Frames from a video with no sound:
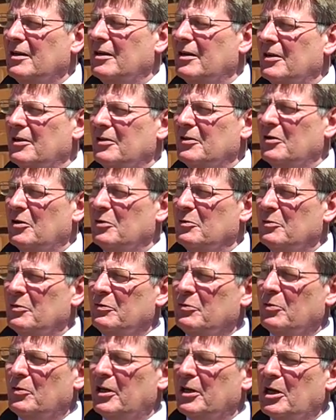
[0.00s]
and
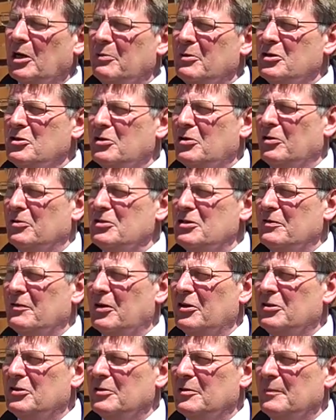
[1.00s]
before they come into
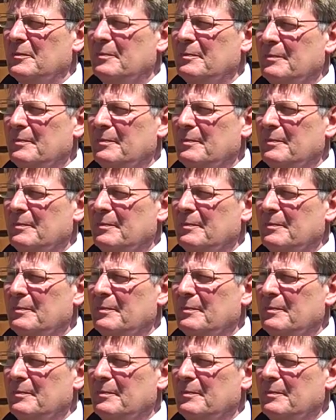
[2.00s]
conservation.